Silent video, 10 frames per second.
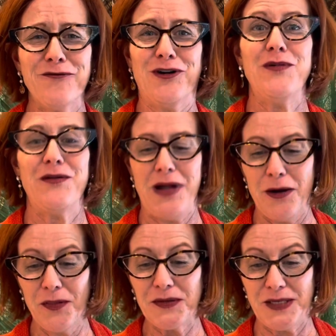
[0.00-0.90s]
from a
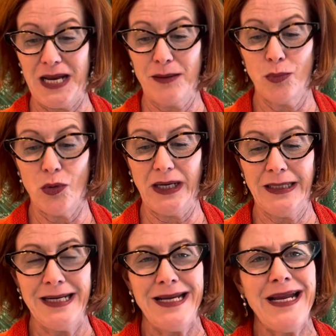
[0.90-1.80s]
health standpoint.
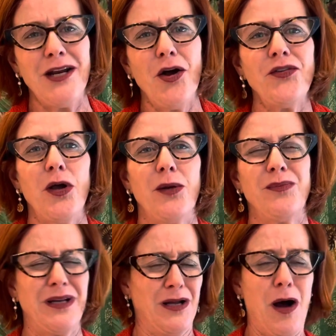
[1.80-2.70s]
It also
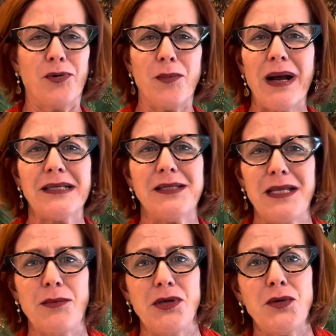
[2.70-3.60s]
compromises the
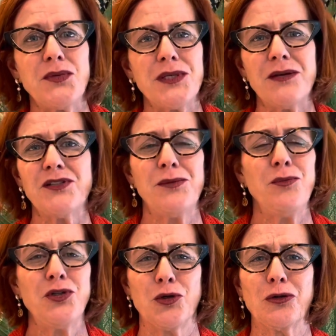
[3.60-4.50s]
immune system
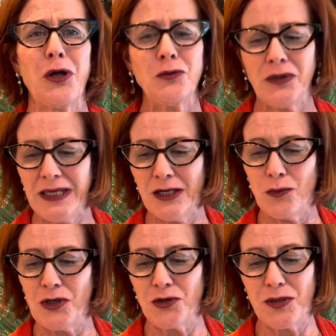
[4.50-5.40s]
when you're lonely and
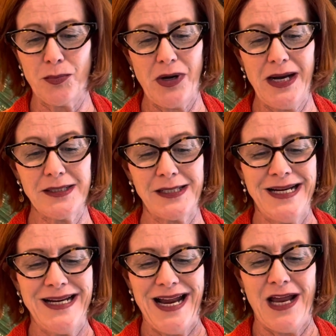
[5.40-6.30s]
when you're depressed
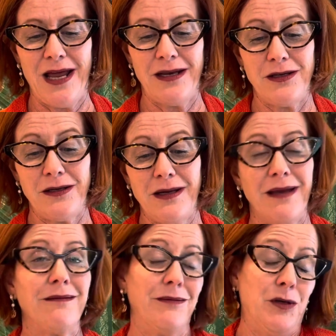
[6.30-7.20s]
and you
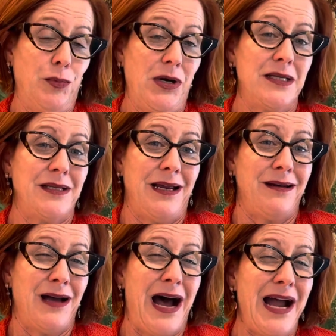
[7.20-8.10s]
get depressed
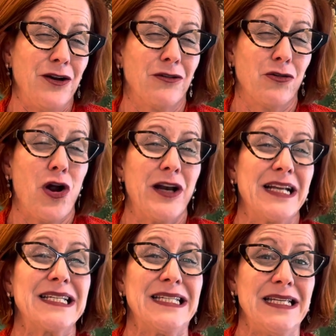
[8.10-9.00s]
and higher chronic
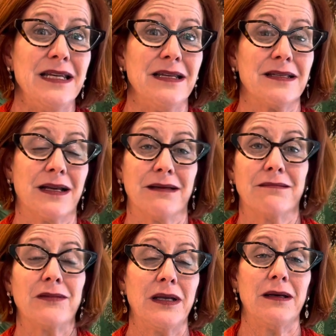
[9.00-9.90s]
disease can,
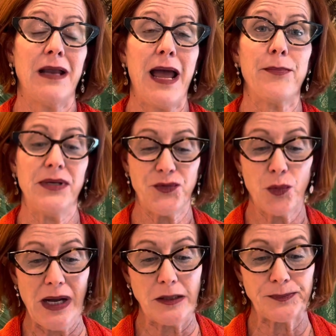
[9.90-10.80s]
can happen as
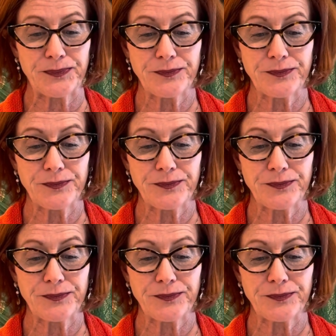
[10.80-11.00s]
well.